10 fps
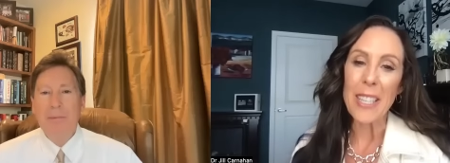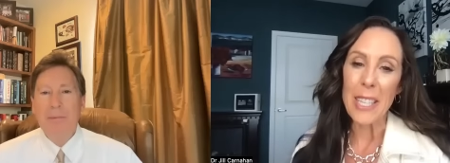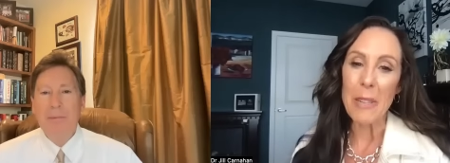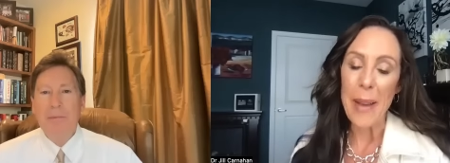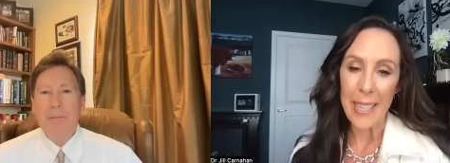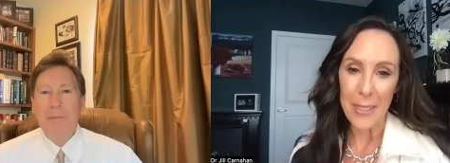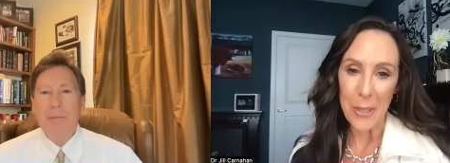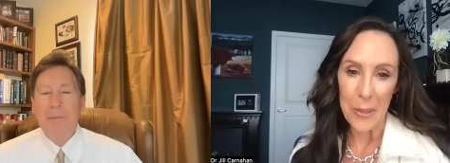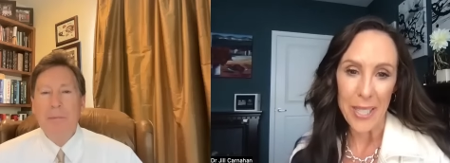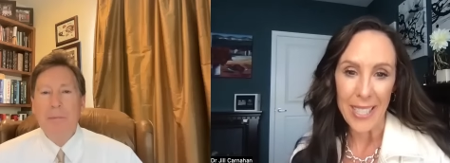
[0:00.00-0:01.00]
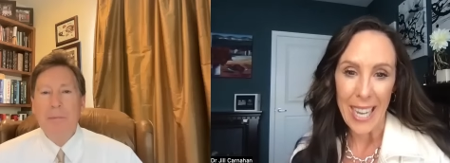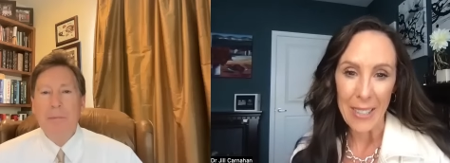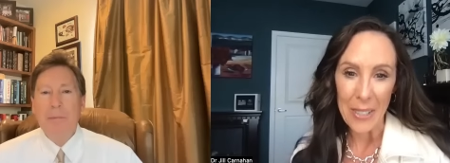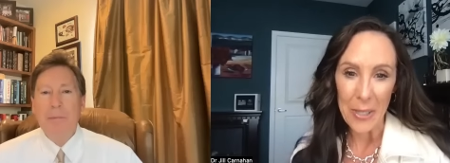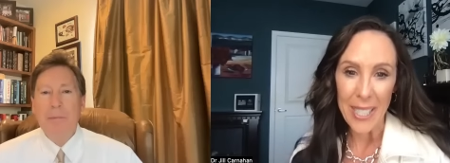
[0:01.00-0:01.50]
Speaker 1: just a little backstory on
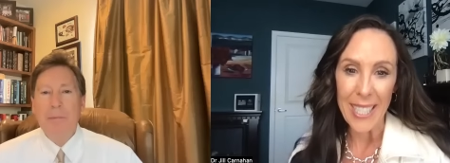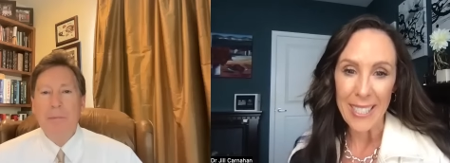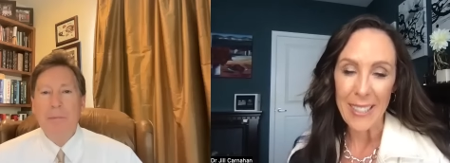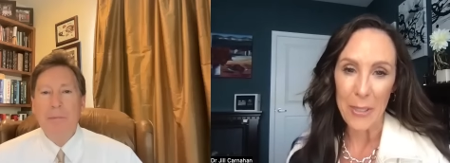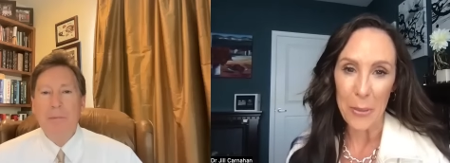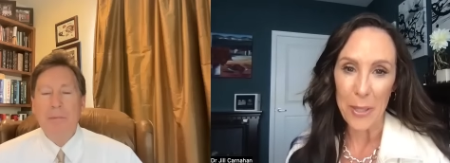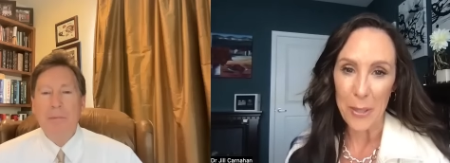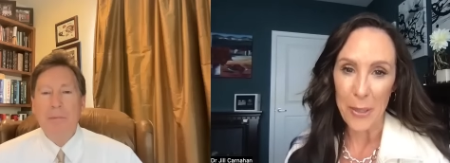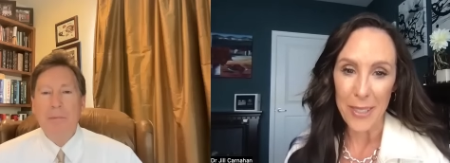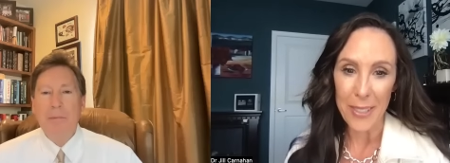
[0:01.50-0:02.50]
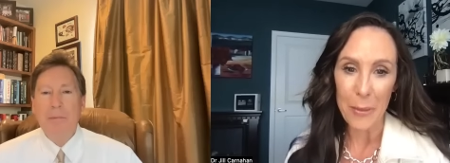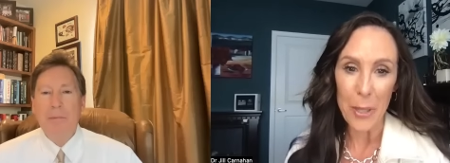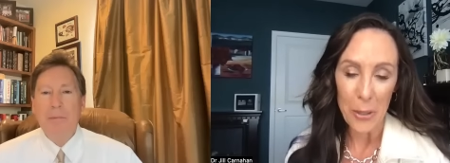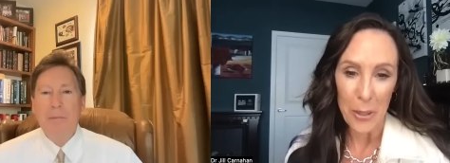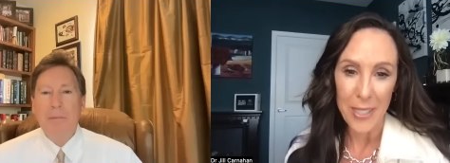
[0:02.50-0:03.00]
how did you get into this
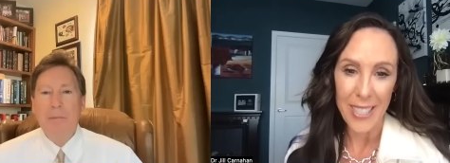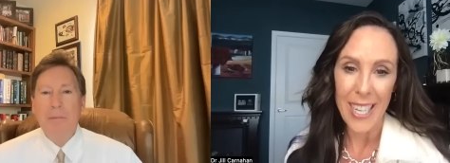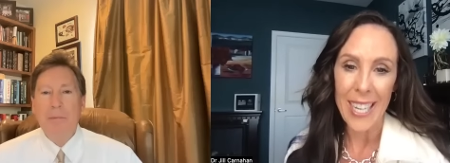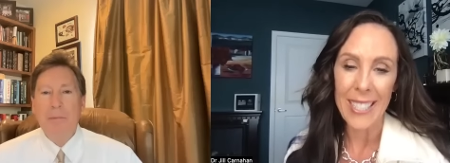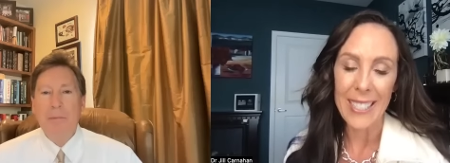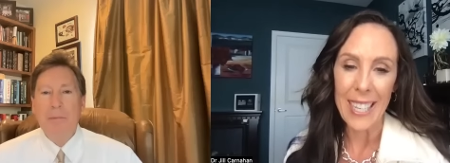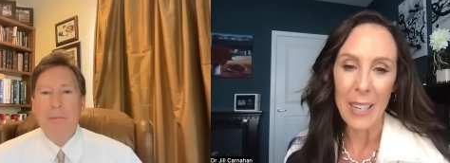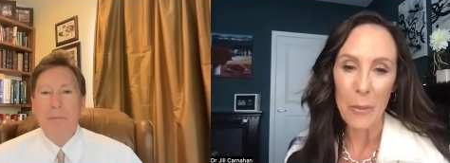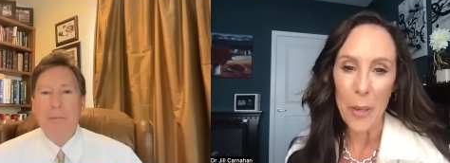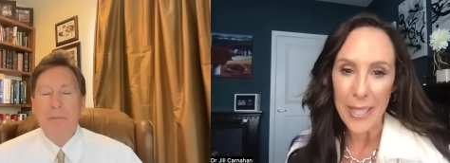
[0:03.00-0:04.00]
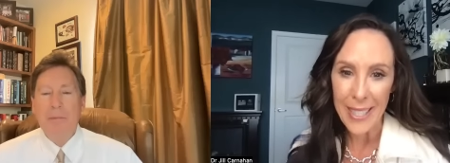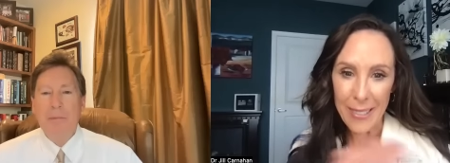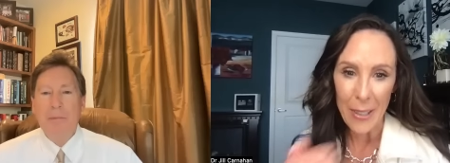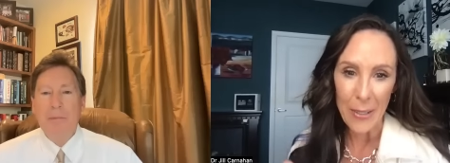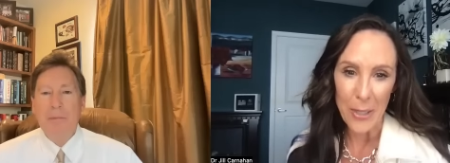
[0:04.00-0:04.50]
research and where did
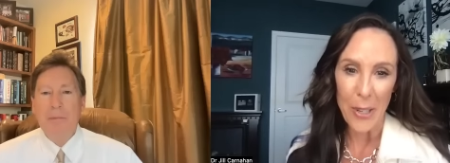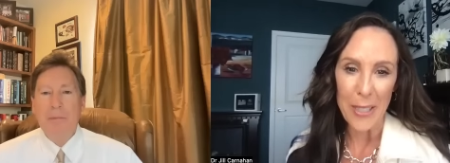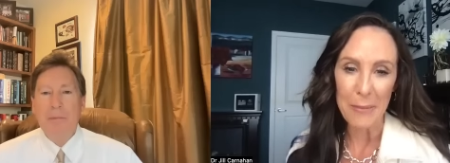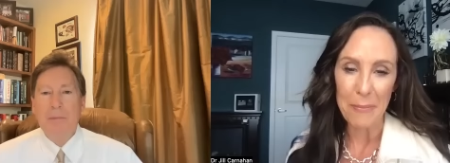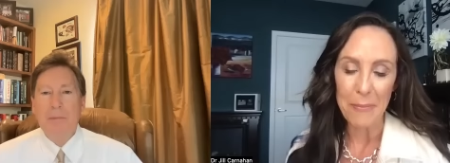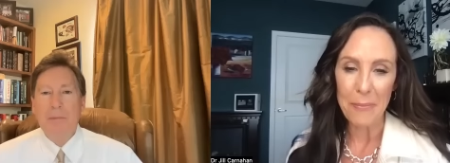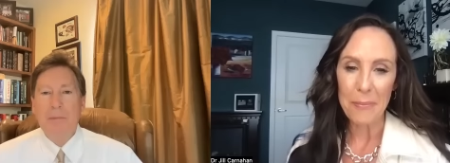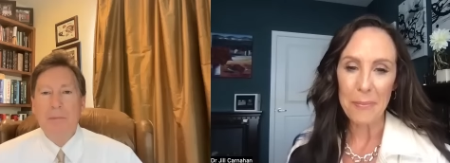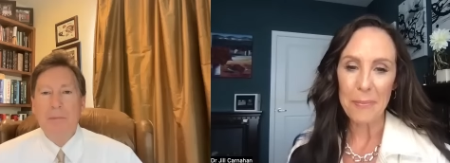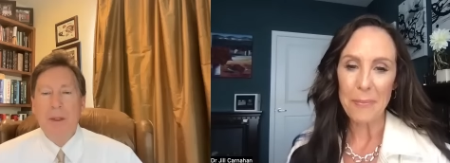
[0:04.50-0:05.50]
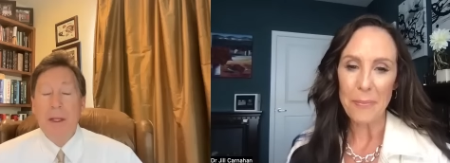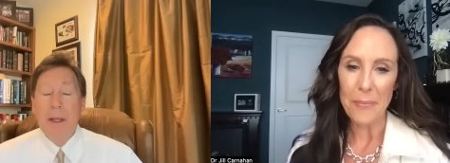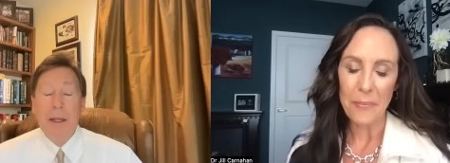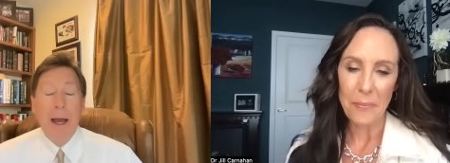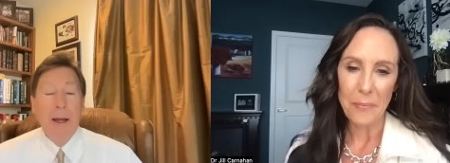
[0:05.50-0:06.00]
this all start?
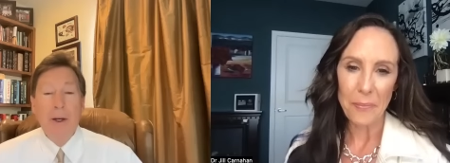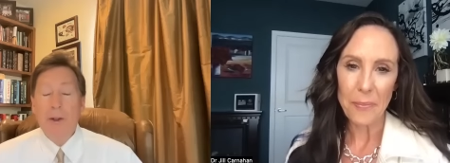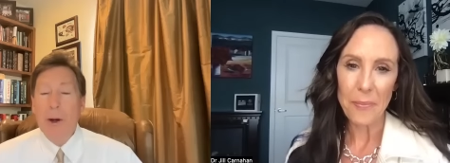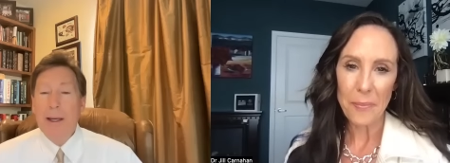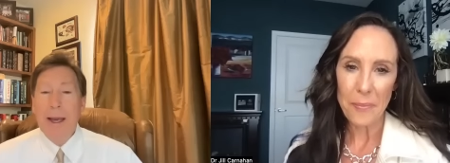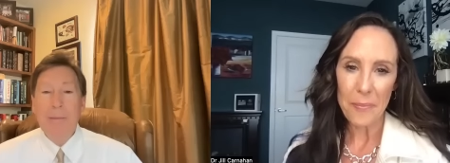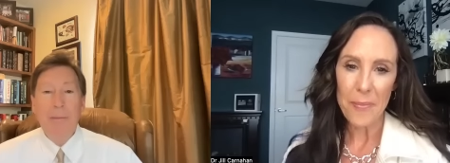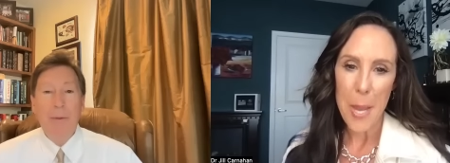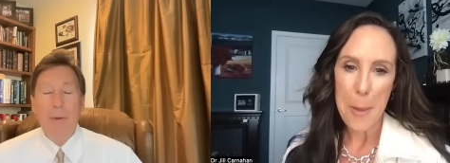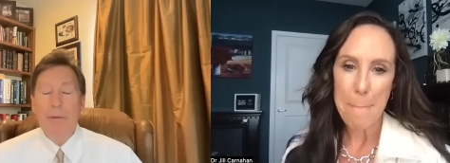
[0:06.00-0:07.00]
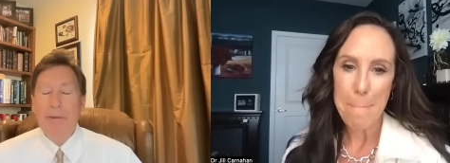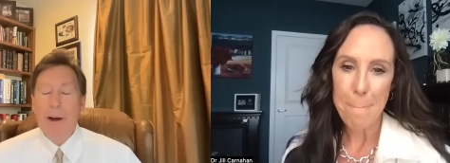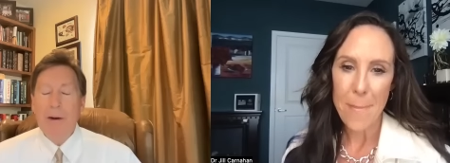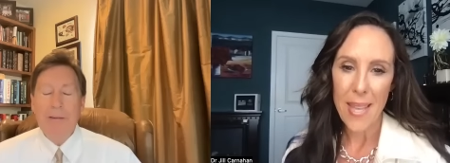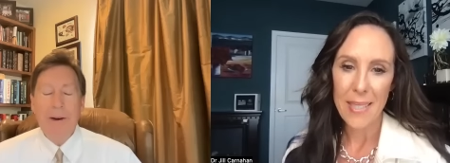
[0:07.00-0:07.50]
Speaker 2: Yeah, so I came through a
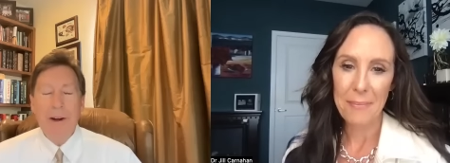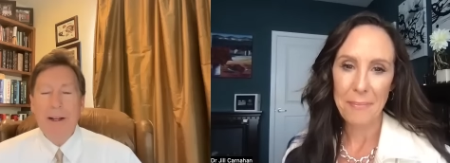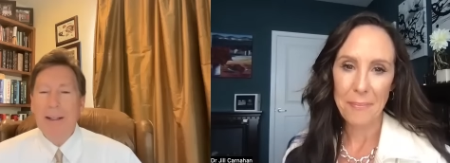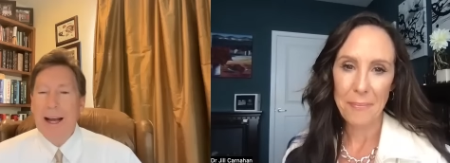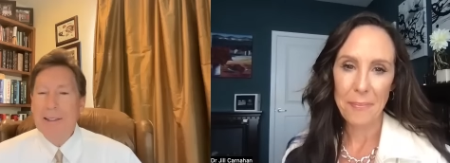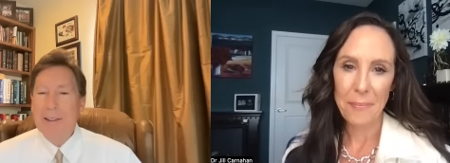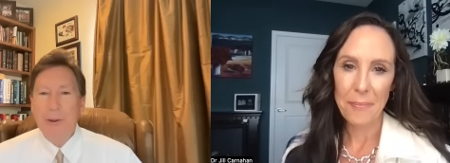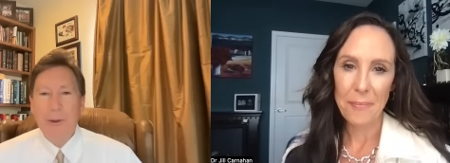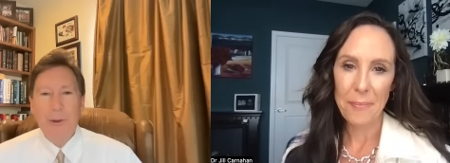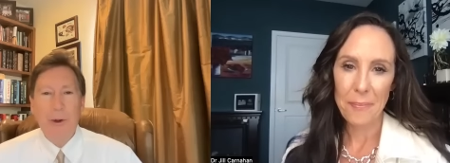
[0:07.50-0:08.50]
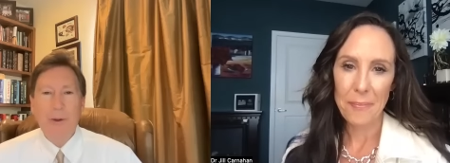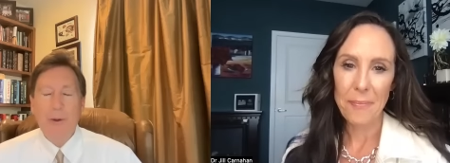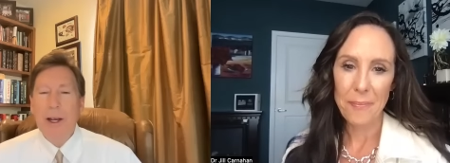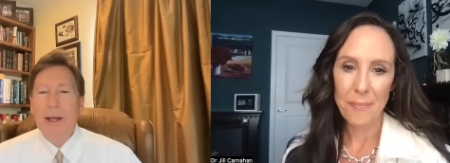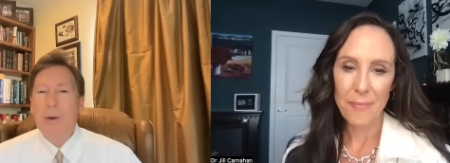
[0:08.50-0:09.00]
very, very classical sort of
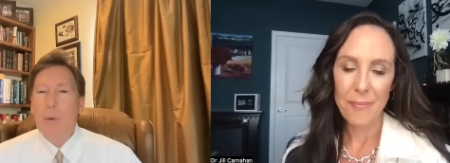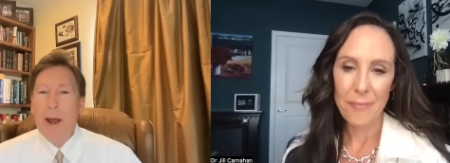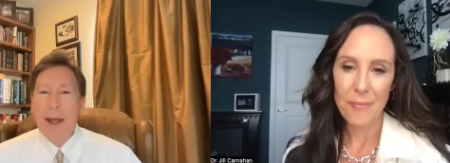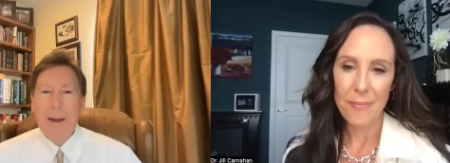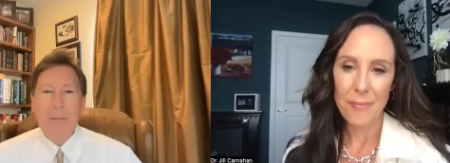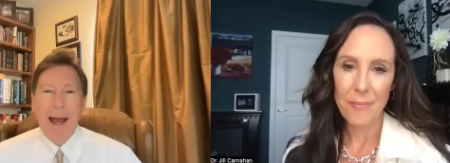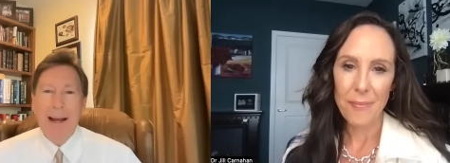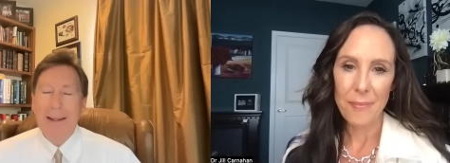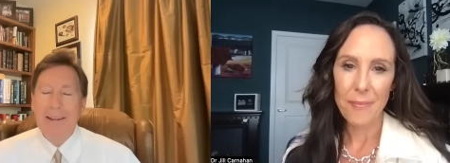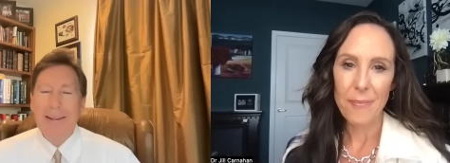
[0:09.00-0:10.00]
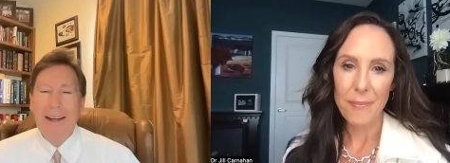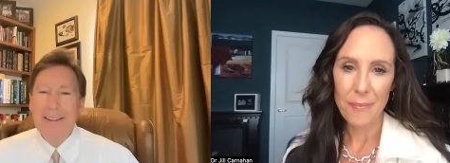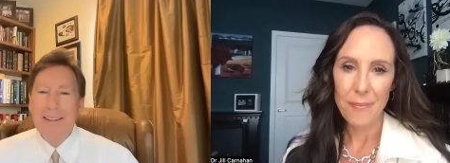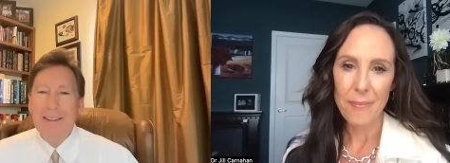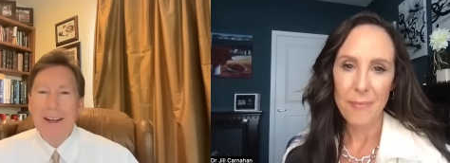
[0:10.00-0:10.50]
training way back in the
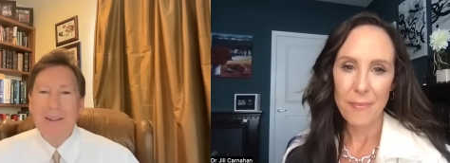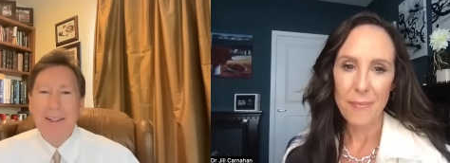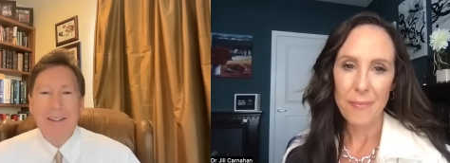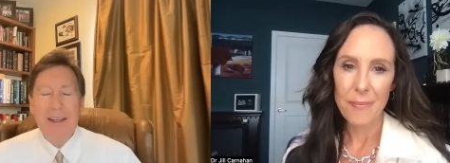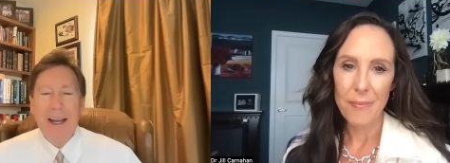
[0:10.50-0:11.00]
1970s and